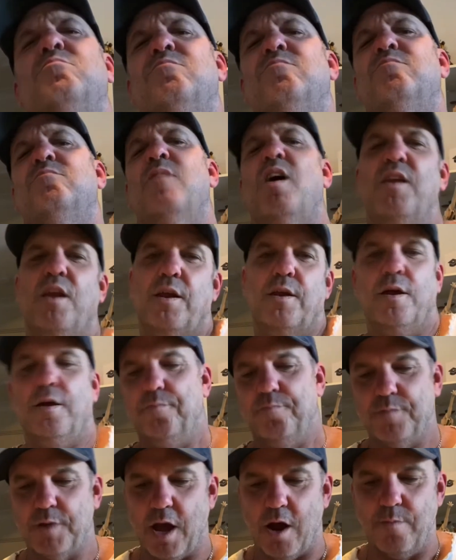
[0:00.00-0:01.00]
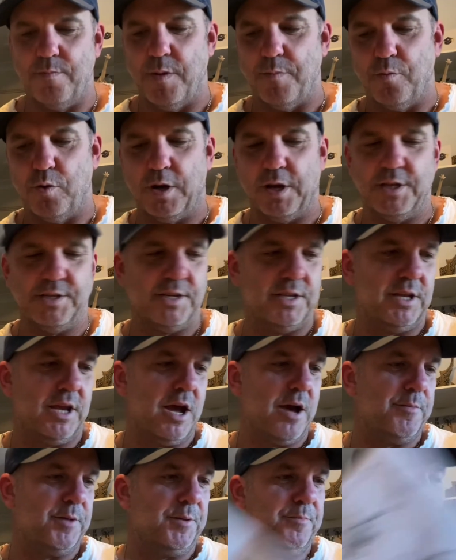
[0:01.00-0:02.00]
I don't know, can't remember what he is in the
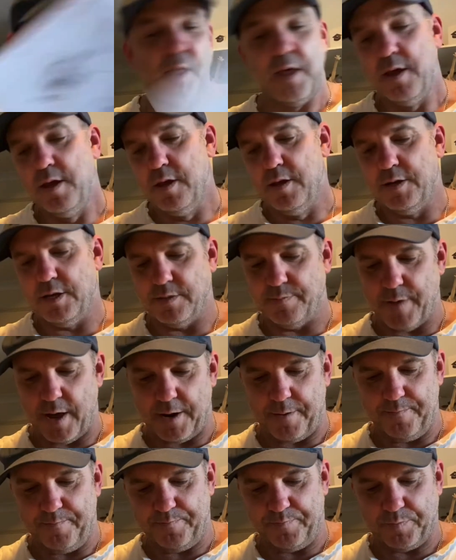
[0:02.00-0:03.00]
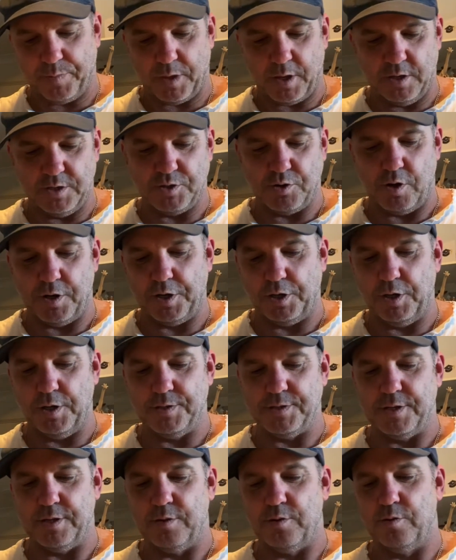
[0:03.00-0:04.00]
army. Doesn't matter. I was trying to
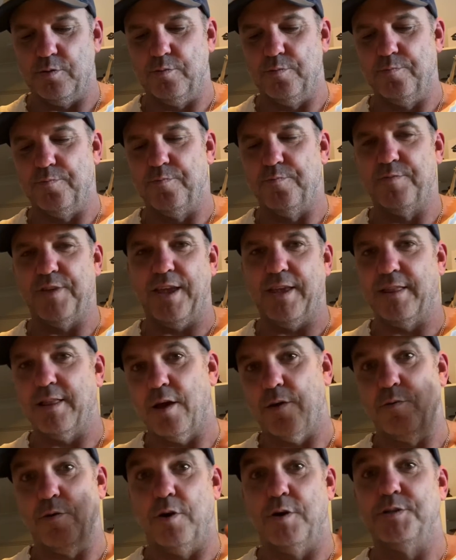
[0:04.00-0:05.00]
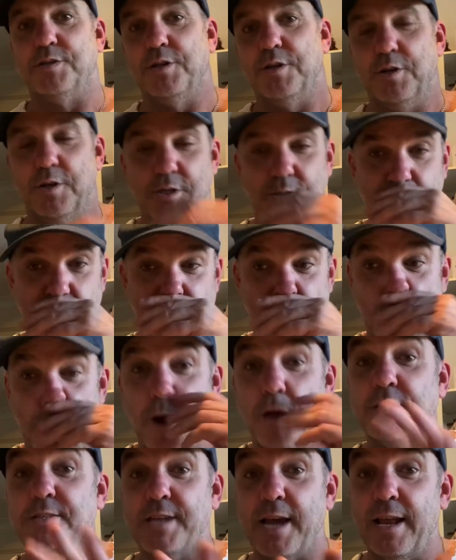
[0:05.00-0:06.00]
use the little thing that I used to use, which I
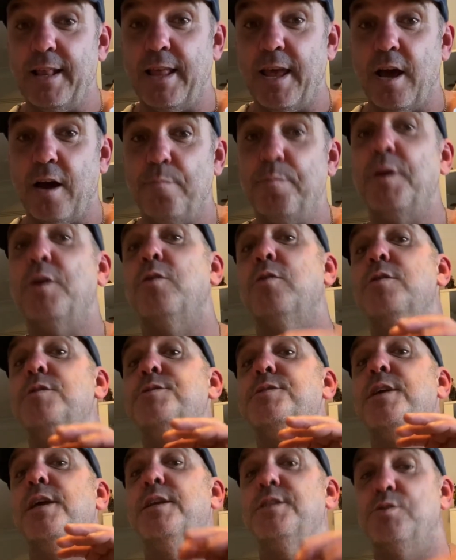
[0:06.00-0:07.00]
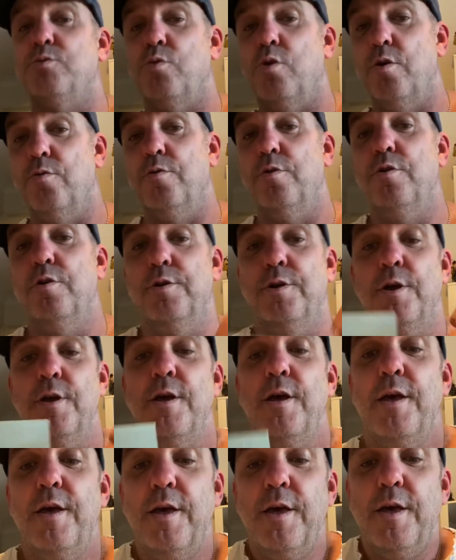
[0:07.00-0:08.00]
won't say loud because it's quite rude.
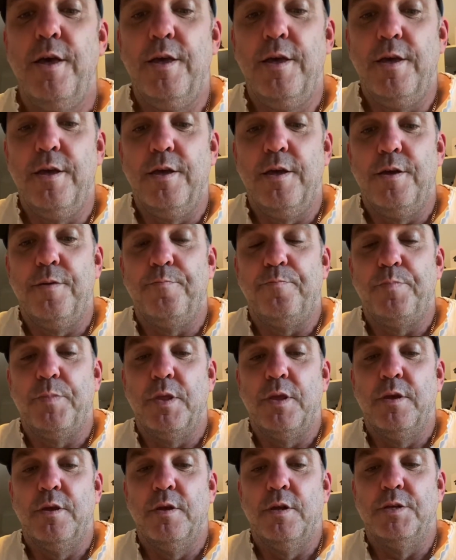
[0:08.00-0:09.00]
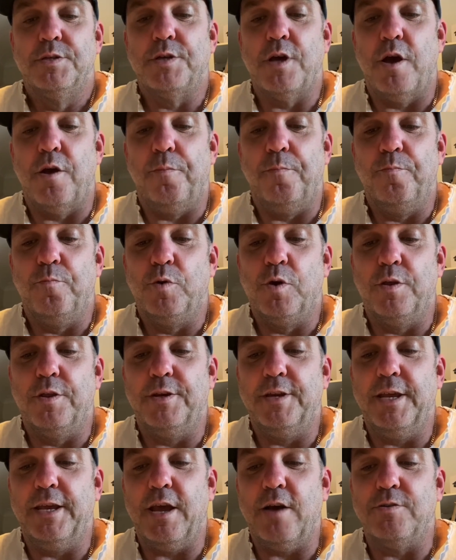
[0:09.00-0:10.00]
So, we've got the
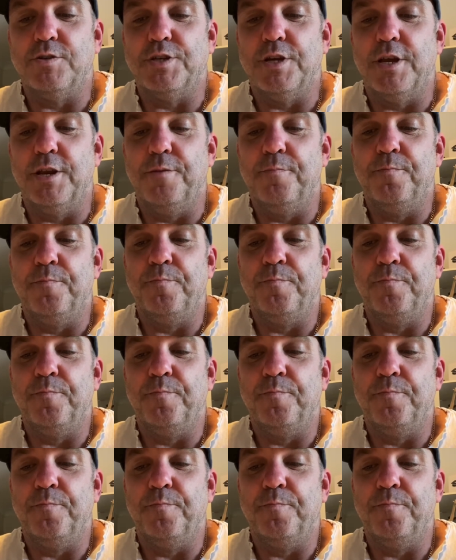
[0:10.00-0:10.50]
decal sheet.